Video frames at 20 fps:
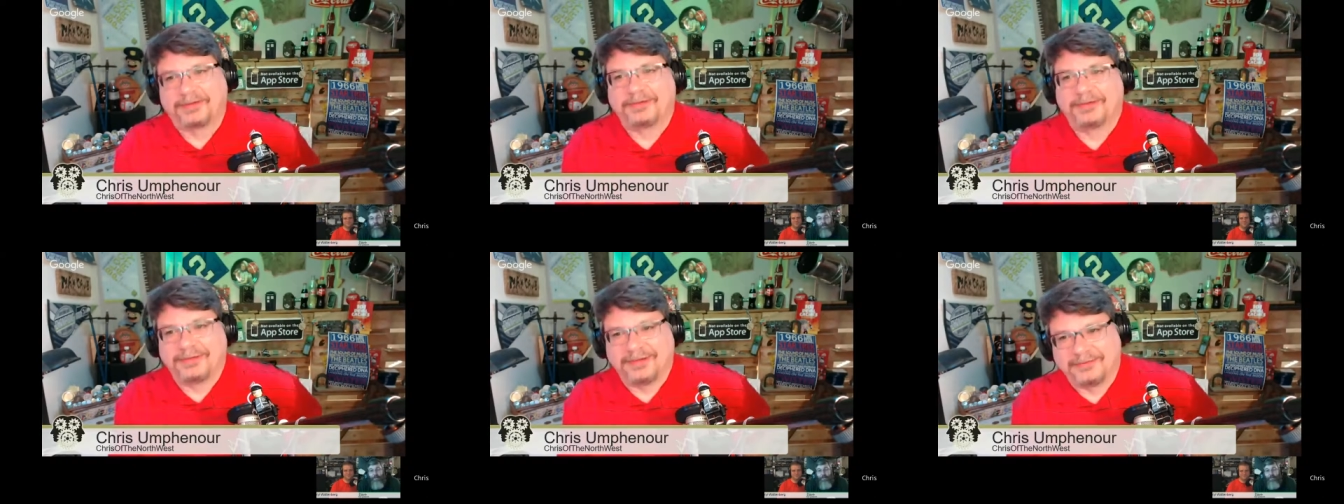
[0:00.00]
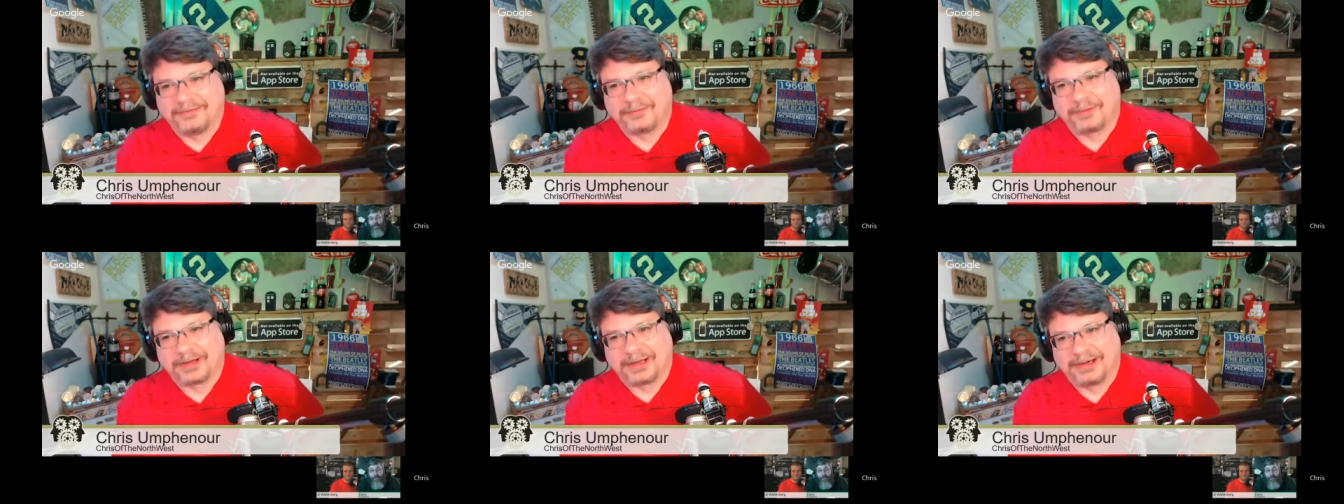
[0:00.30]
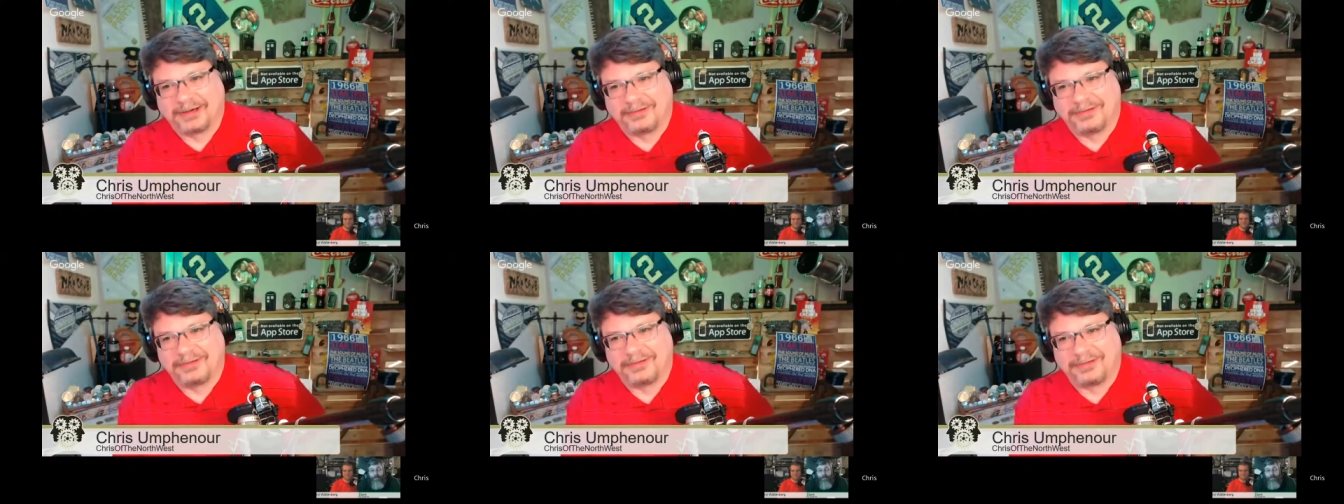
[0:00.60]
if we're going
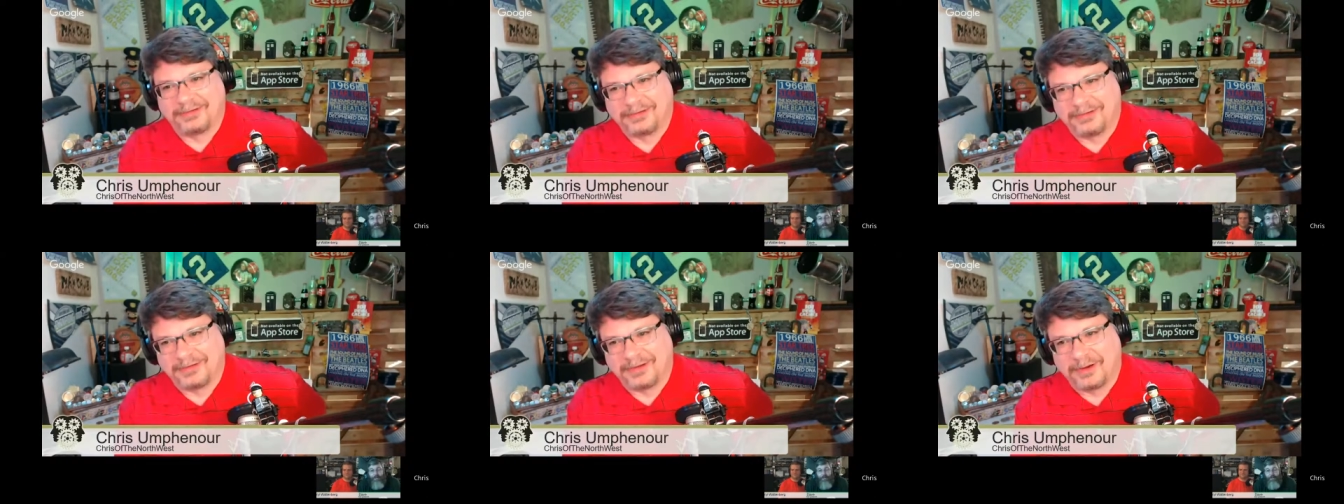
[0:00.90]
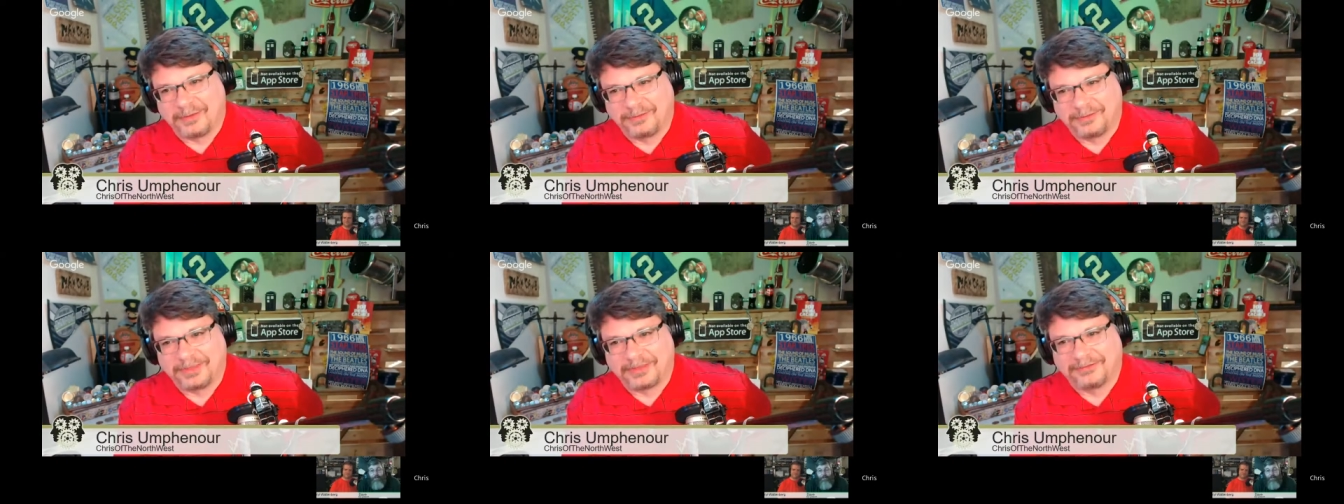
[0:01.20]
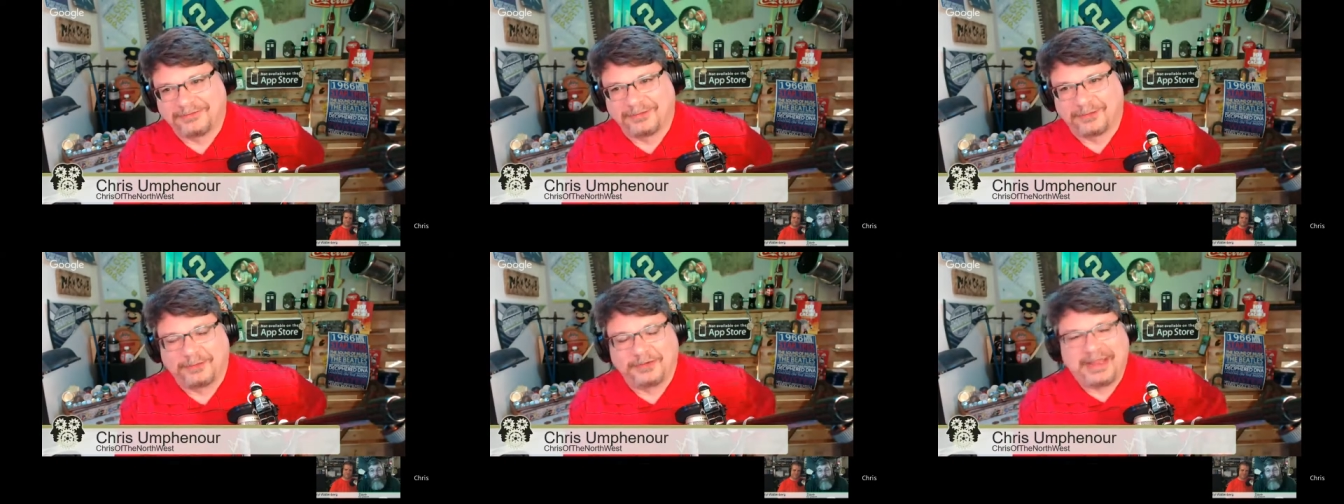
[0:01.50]
to go with the
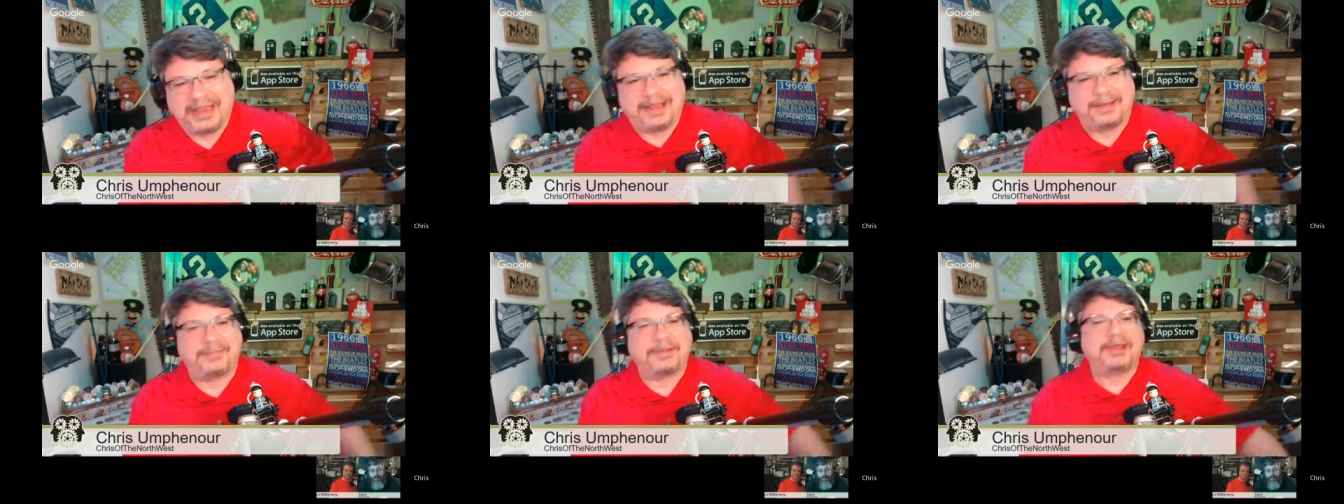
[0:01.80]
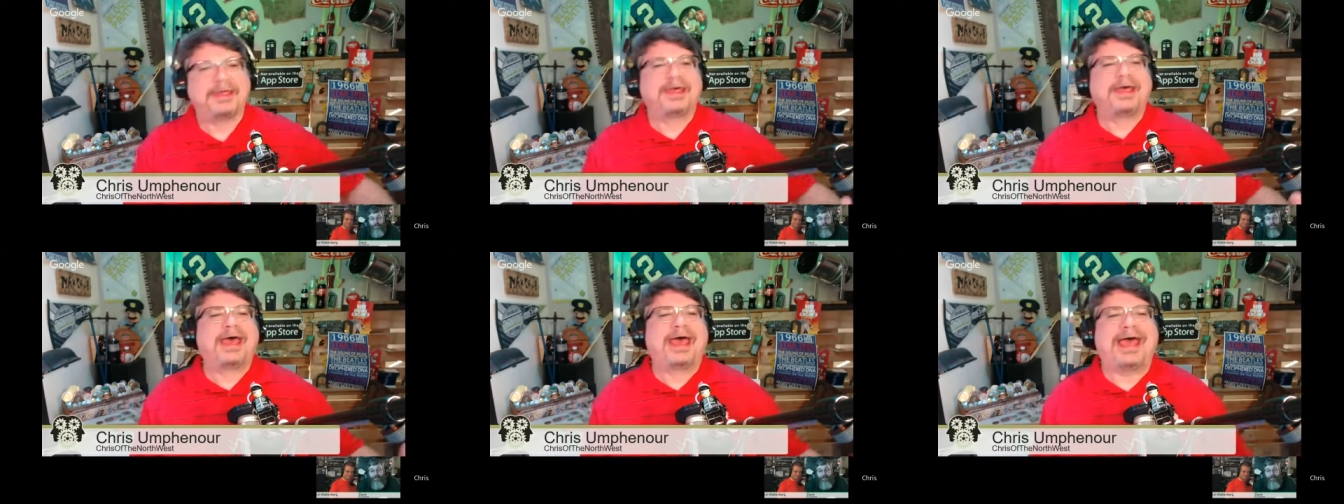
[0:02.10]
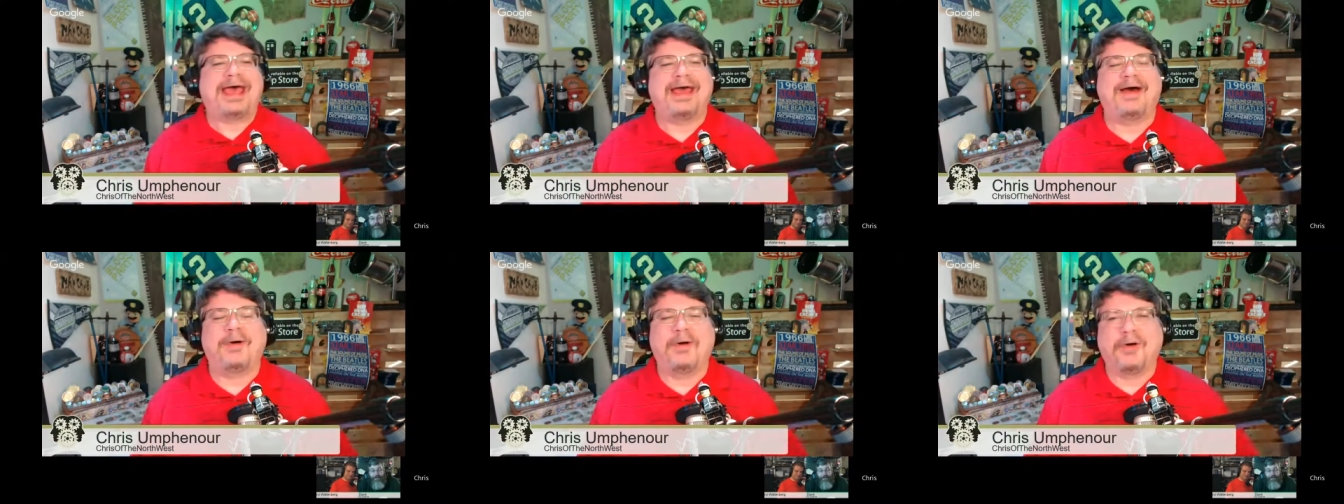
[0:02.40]
full name,
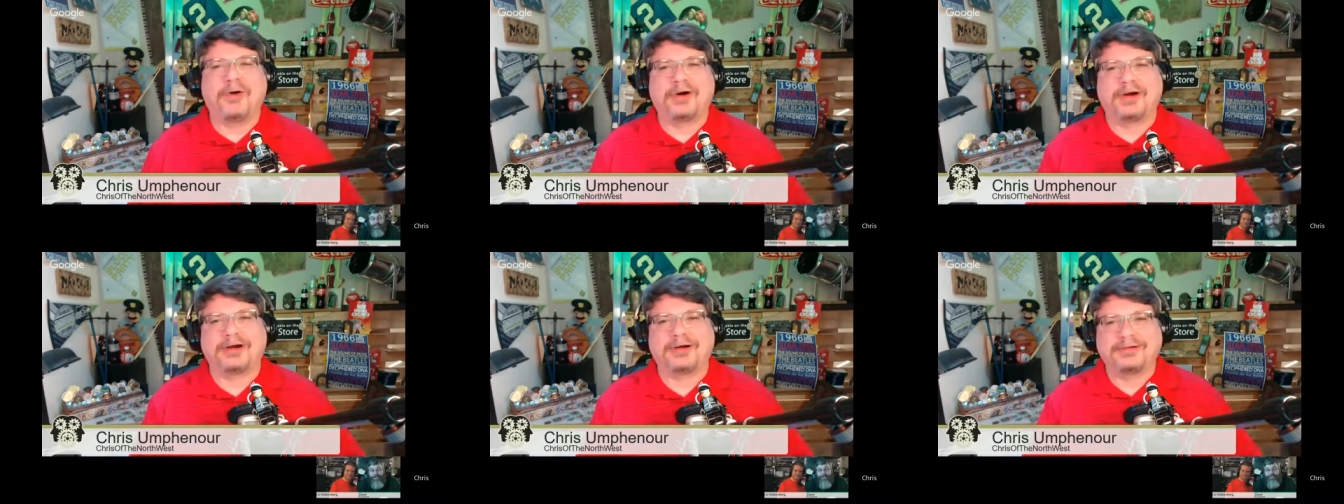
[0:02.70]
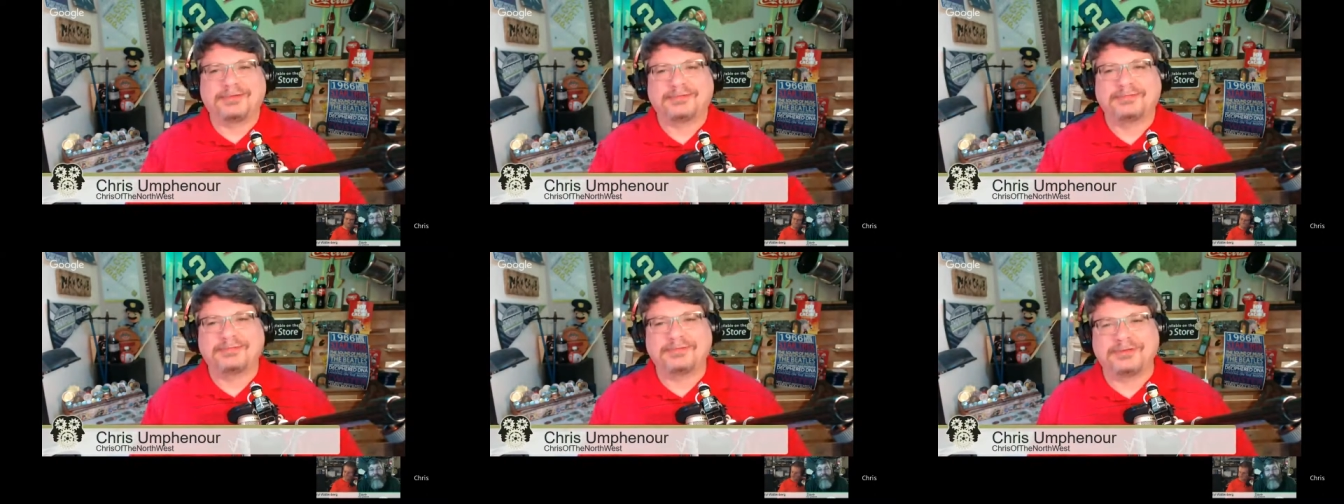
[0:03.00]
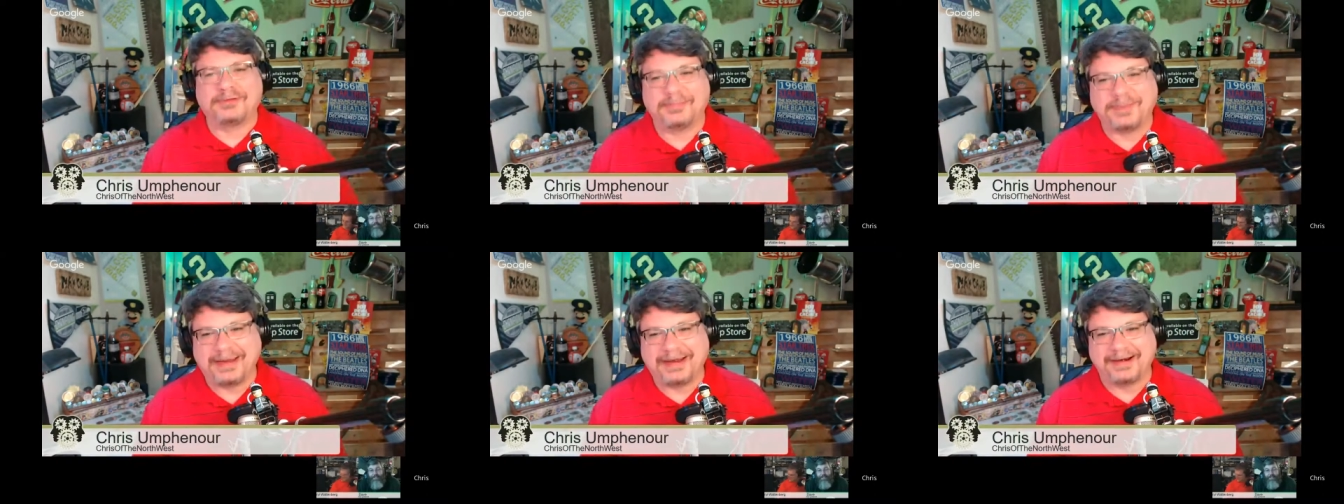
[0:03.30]
or
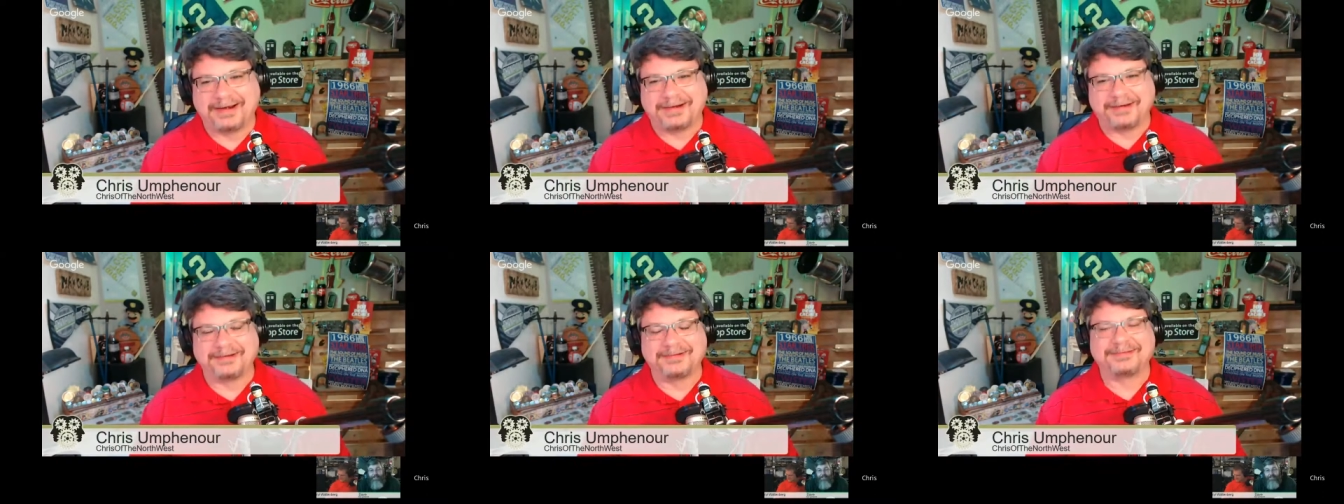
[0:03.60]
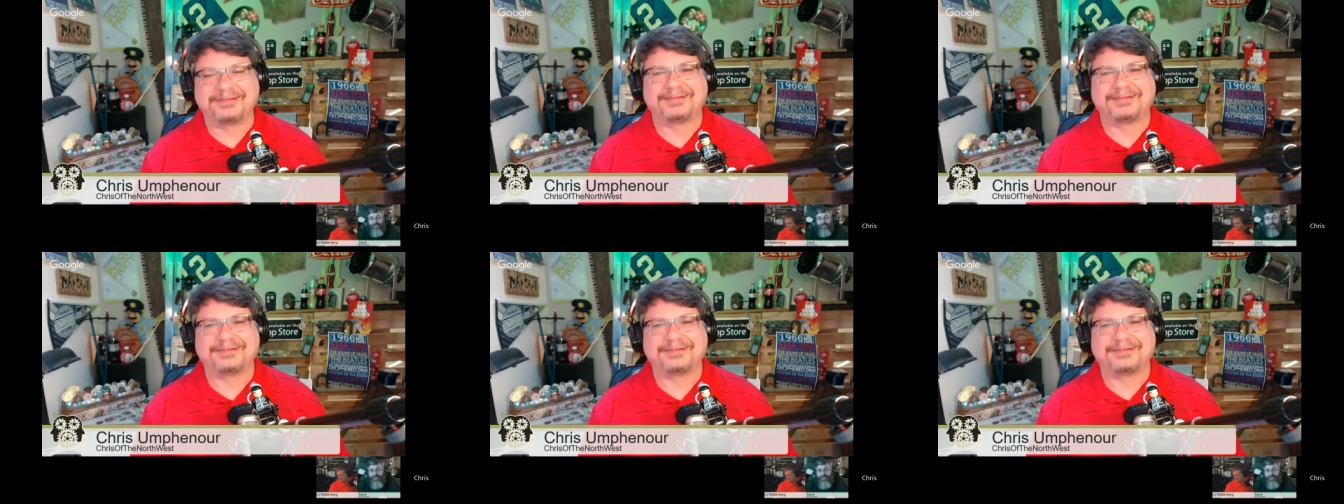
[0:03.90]
DeBear,